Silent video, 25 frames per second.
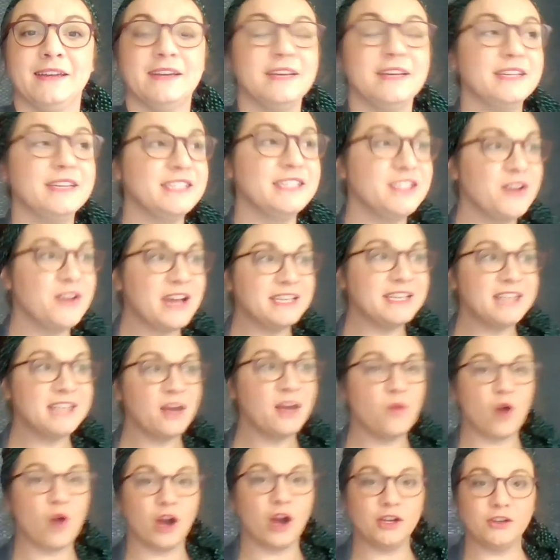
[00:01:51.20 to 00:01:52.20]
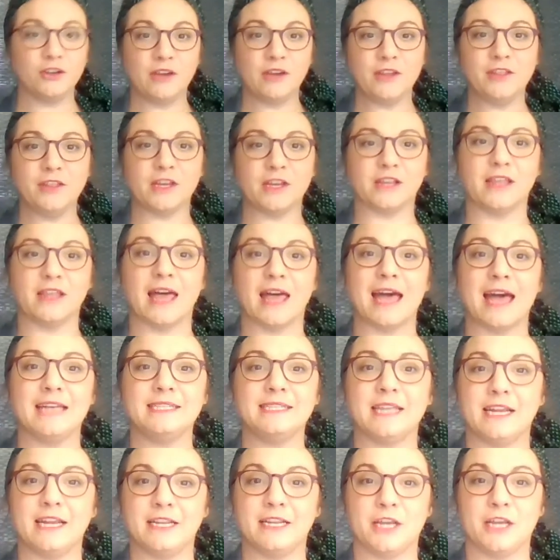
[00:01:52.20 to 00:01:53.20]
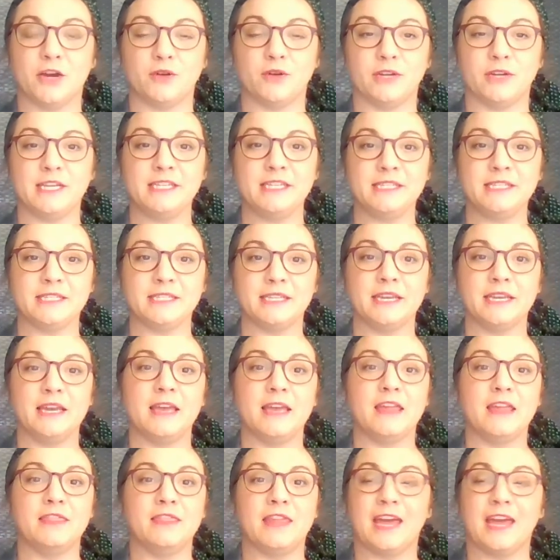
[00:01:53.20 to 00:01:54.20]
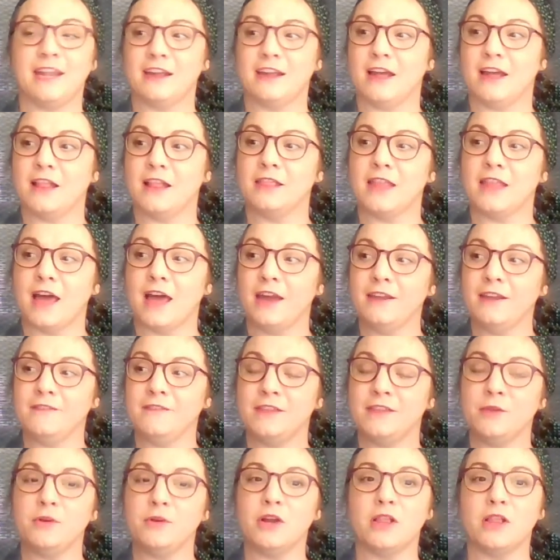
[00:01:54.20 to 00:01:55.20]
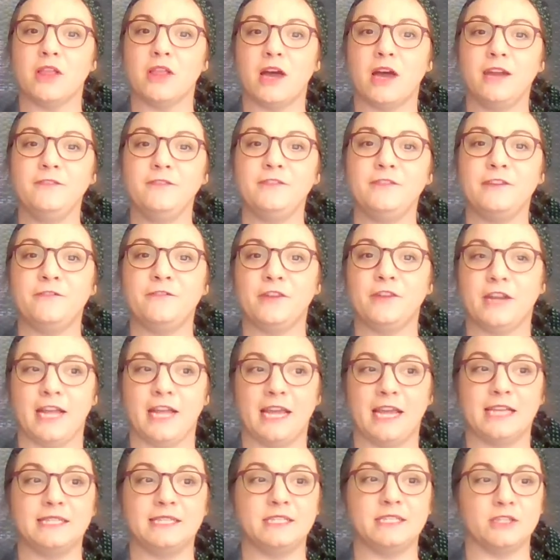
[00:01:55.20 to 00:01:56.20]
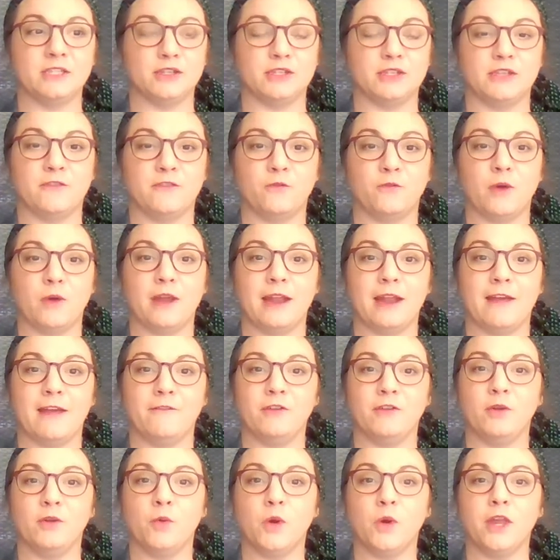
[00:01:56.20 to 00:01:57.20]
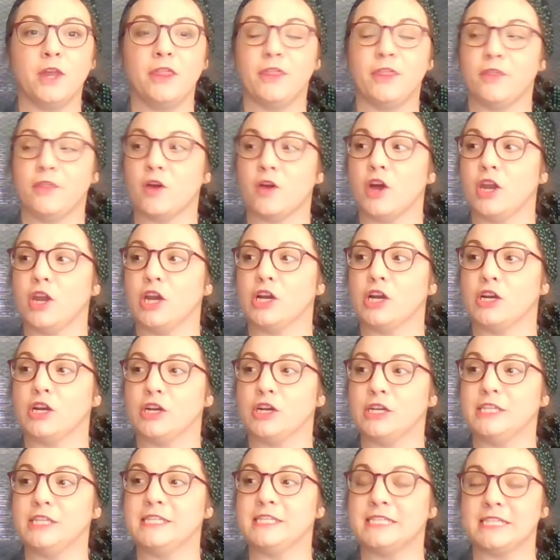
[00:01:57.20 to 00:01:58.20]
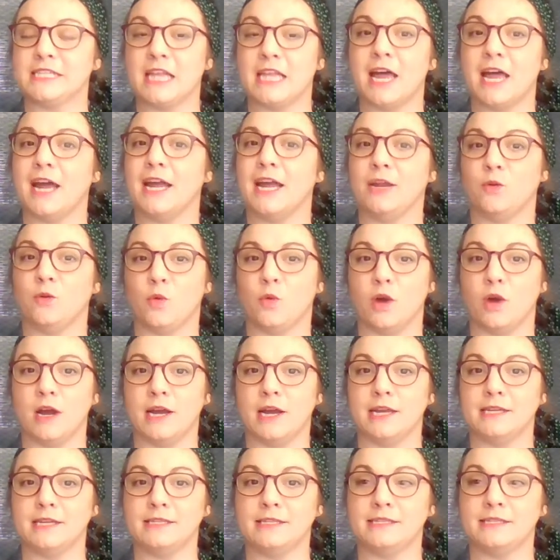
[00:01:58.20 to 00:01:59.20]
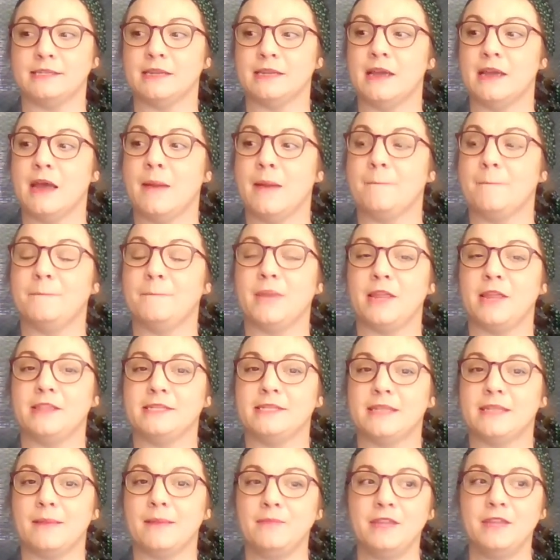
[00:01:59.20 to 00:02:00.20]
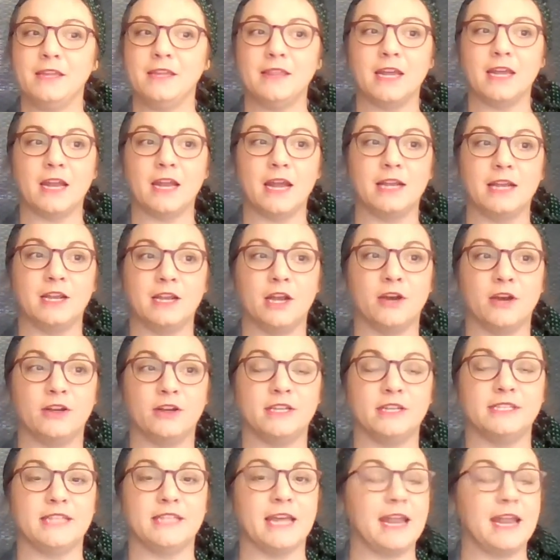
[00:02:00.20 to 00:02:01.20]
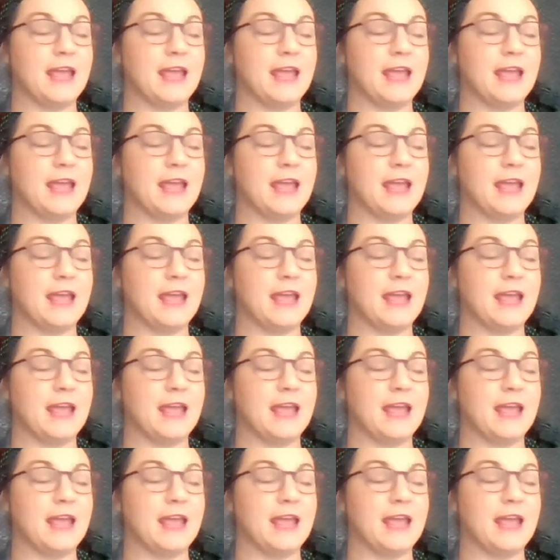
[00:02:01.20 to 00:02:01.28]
So as I walked around the class, I noticed that there were a lot of different answers of what everyone thought a good slide was. But something that I noticed that